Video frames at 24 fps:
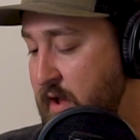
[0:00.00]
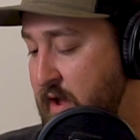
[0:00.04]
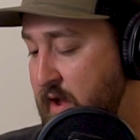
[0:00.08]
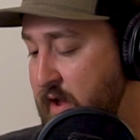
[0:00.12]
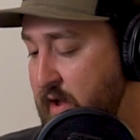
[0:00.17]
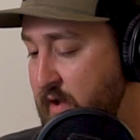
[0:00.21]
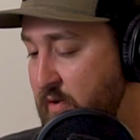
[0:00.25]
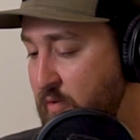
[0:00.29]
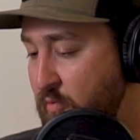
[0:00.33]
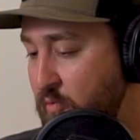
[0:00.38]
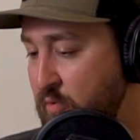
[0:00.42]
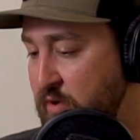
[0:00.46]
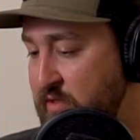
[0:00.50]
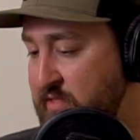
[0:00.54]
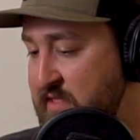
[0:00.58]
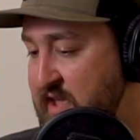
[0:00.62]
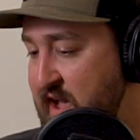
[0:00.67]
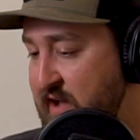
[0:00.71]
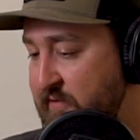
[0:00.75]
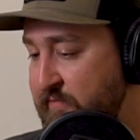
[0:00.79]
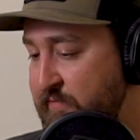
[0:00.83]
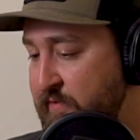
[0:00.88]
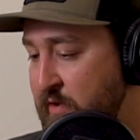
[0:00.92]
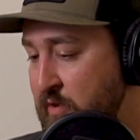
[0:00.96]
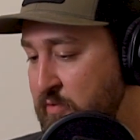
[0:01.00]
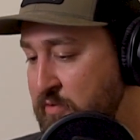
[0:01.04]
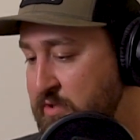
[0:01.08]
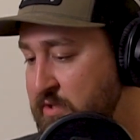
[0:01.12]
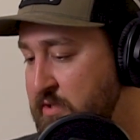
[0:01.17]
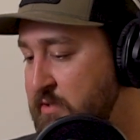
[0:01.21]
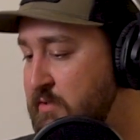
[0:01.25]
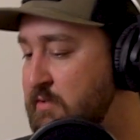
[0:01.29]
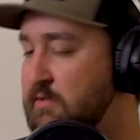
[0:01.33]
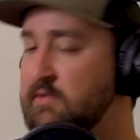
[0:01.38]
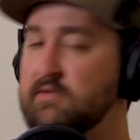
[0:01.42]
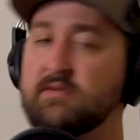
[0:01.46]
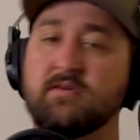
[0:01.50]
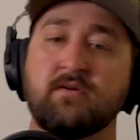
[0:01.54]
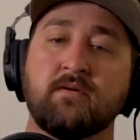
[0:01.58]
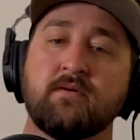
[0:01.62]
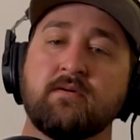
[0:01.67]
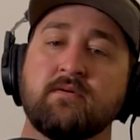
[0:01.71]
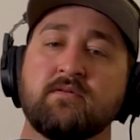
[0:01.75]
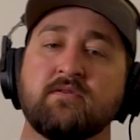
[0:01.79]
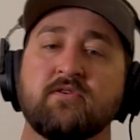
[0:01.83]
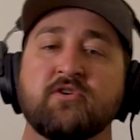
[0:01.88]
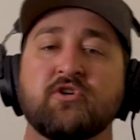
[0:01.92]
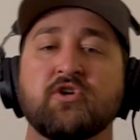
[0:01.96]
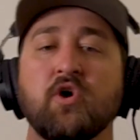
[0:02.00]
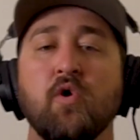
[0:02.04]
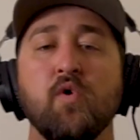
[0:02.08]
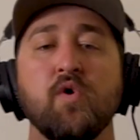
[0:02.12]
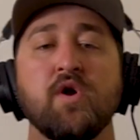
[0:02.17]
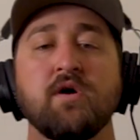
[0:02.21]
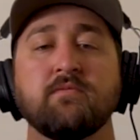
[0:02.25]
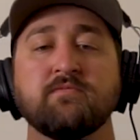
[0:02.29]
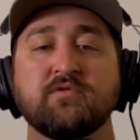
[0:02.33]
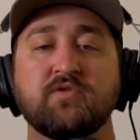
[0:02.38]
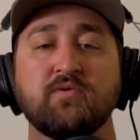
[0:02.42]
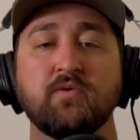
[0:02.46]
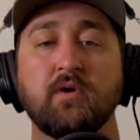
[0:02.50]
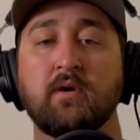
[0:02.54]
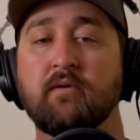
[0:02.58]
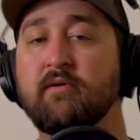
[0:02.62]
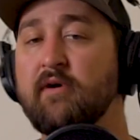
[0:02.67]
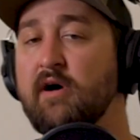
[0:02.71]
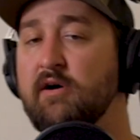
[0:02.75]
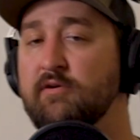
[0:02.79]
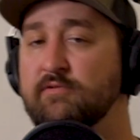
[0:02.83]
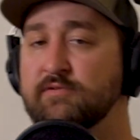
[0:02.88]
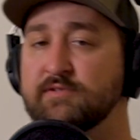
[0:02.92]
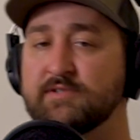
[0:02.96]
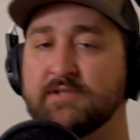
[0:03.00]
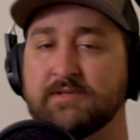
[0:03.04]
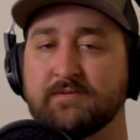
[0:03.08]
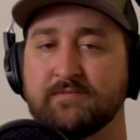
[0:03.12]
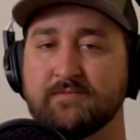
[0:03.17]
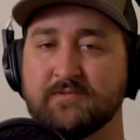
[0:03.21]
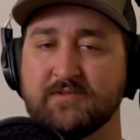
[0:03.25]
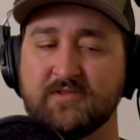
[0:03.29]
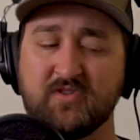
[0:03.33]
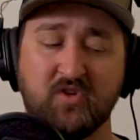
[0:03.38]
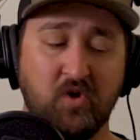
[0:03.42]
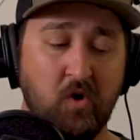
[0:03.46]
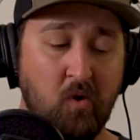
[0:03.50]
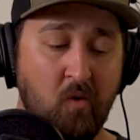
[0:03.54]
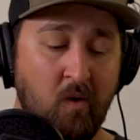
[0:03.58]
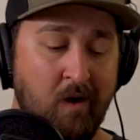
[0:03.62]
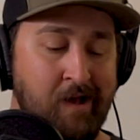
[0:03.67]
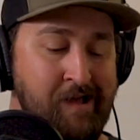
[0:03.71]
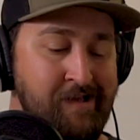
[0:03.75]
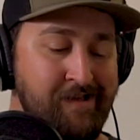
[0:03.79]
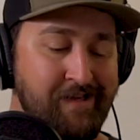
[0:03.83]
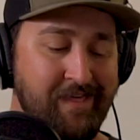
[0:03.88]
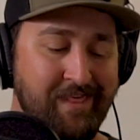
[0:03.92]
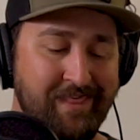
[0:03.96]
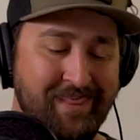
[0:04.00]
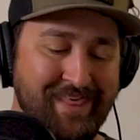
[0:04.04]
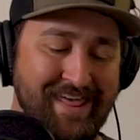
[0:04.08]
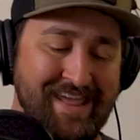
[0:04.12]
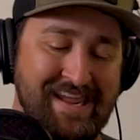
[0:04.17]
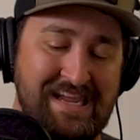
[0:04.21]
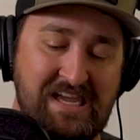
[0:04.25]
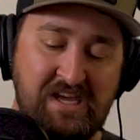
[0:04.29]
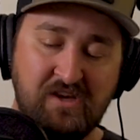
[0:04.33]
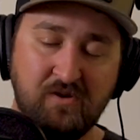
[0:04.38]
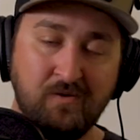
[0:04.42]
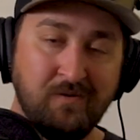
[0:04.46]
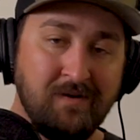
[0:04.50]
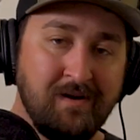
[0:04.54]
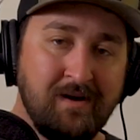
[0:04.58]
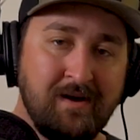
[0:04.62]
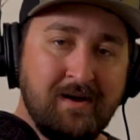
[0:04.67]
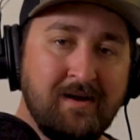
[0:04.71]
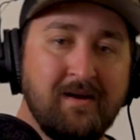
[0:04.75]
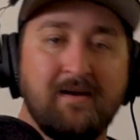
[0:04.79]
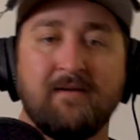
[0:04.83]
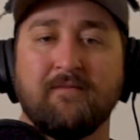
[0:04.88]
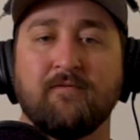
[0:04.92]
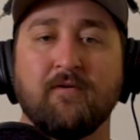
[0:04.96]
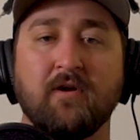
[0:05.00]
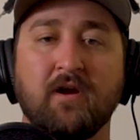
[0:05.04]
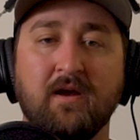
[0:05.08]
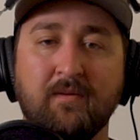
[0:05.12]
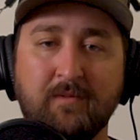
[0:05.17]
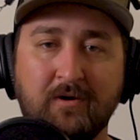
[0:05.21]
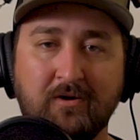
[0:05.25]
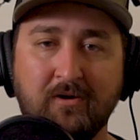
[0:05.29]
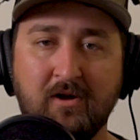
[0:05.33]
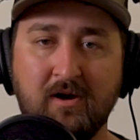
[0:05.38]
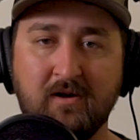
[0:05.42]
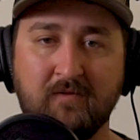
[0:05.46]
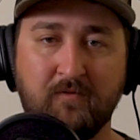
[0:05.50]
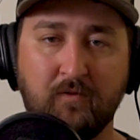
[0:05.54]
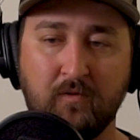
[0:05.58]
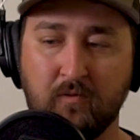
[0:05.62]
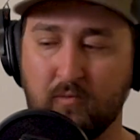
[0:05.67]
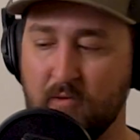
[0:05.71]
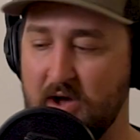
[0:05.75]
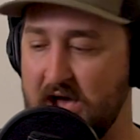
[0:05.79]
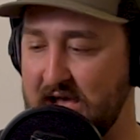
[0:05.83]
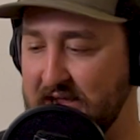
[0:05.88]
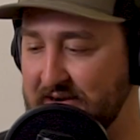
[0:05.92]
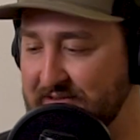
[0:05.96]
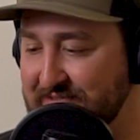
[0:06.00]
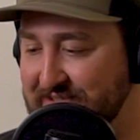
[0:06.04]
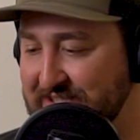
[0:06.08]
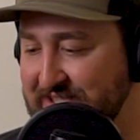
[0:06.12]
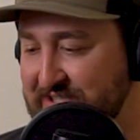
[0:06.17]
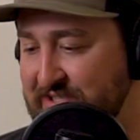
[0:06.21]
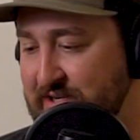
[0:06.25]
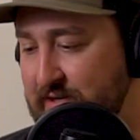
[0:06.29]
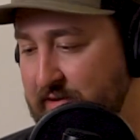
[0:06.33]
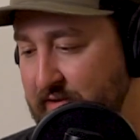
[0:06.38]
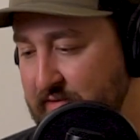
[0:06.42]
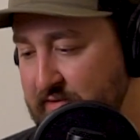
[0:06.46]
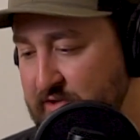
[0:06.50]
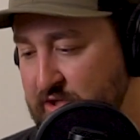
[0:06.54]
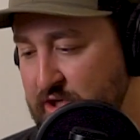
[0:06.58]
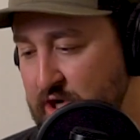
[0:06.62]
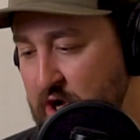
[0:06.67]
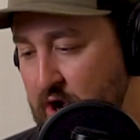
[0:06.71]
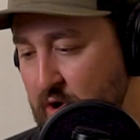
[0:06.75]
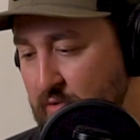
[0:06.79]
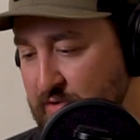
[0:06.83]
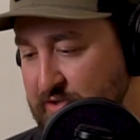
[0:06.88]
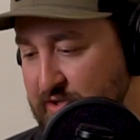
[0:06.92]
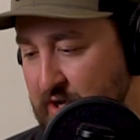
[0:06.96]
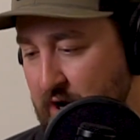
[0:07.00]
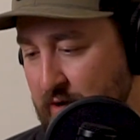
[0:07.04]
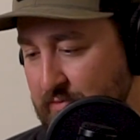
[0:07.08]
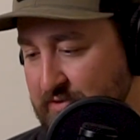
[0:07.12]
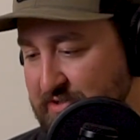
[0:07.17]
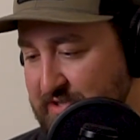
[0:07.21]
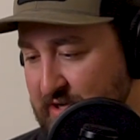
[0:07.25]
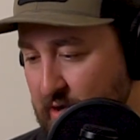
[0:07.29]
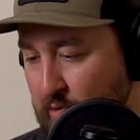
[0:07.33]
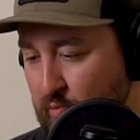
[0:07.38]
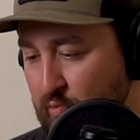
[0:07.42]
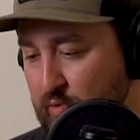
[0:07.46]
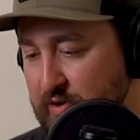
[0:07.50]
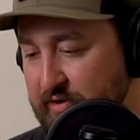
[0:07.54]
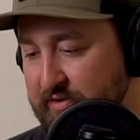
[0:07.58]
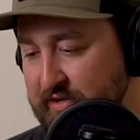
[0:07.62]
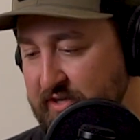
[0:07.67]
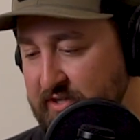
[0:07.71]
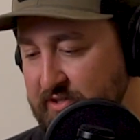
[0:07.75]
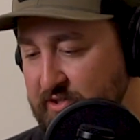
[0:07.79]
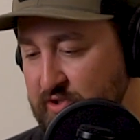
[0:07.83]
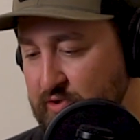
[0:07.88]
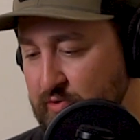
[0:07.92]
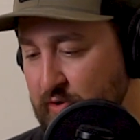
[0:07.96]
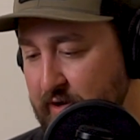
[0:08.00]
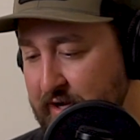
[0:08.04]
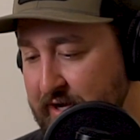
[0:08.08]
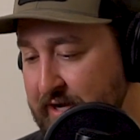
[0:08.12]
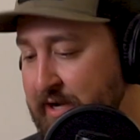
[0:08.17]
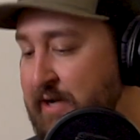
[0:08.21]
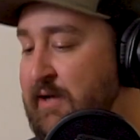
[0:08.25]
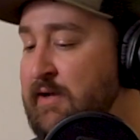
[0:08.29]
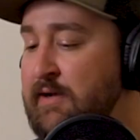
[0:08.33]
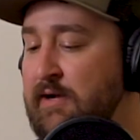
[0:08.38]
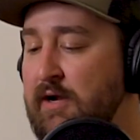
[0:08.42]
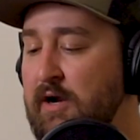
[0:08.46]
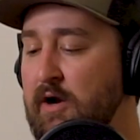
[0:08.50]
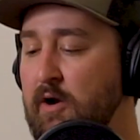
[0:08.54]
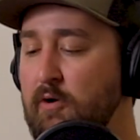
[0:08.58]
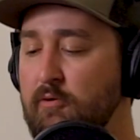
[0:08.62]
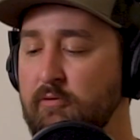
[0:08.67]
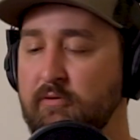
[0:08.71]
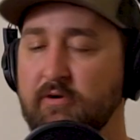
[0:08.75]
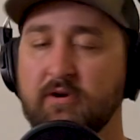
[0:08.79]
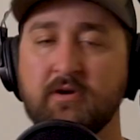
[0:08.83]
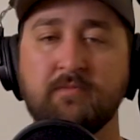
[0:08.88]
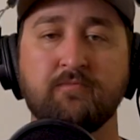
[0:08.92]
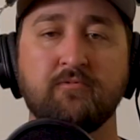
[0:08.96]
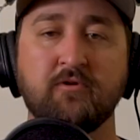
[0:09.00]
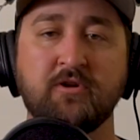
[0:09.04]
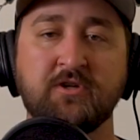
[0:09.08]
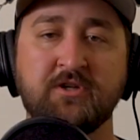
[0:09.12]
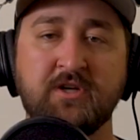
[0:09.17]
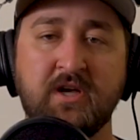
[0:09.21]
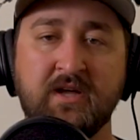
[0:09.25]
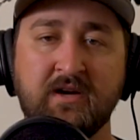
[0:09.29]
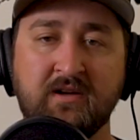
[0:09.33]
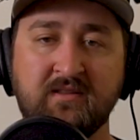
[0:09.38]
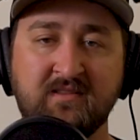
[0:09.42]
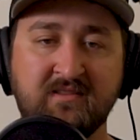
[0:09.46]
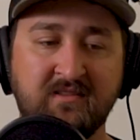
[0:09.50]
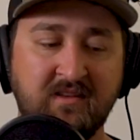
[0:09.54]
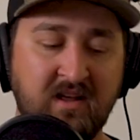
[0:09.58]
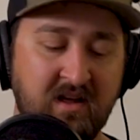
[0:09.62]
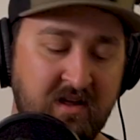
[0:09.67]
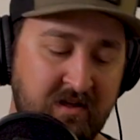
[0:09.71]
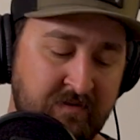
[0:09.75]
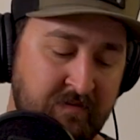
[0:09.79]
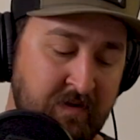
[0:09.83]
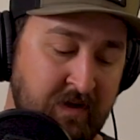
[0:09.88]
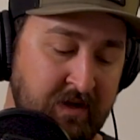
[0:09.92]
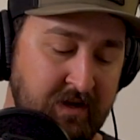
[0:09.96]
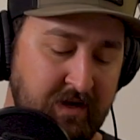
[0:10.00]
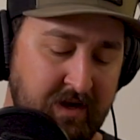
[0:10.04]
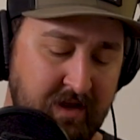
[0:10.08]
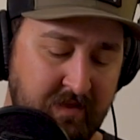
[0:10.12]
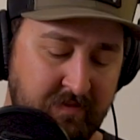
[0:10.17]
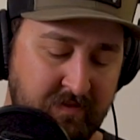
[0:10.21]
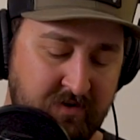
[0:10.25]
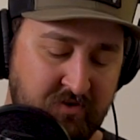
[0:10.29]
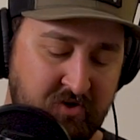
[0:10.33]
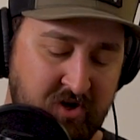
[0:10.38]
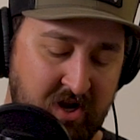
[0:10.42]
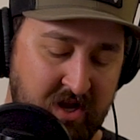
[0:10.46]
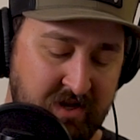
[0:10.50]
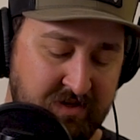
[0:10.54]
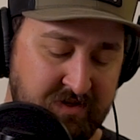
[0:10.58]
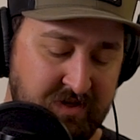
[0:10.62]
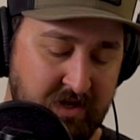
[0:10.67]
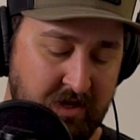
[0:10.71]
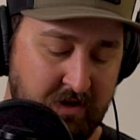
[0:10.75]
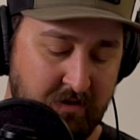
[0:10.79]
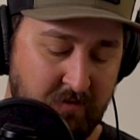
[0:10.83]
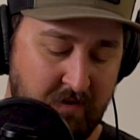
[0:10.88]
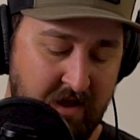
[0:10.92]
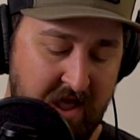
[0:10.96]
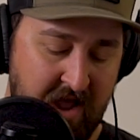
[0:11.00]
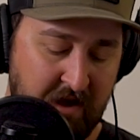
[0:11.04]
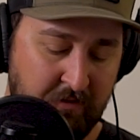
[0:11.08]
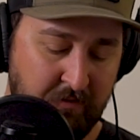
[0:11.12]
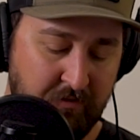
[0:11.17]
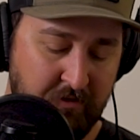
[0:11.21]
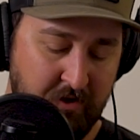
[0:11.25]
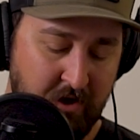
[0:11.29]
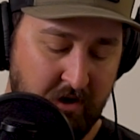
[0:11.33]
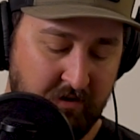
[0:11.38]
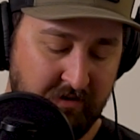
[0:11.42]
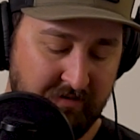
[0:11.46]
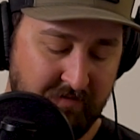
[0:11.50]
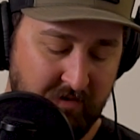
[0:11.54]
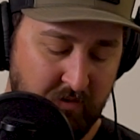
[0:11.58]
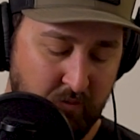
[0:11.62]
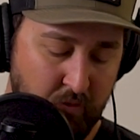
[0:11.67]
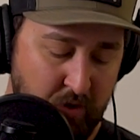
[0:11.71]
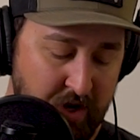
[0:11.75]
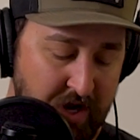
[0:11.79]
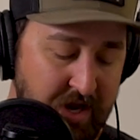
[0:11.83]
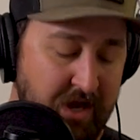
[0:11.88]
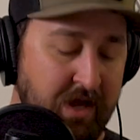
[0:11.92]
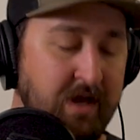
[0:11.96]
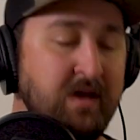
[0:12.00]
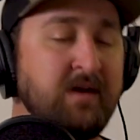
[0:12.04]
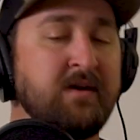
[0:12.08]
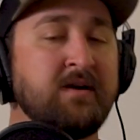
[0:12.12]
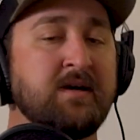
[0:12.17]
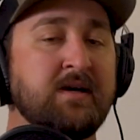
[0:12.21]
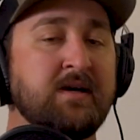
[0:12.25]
And with that, folks, show comes to a close. So thank you for coming along for the ride to listening to the show. As always, I really enjoy it. Really appreciate it. Love getting the chance to interact with y'all every week.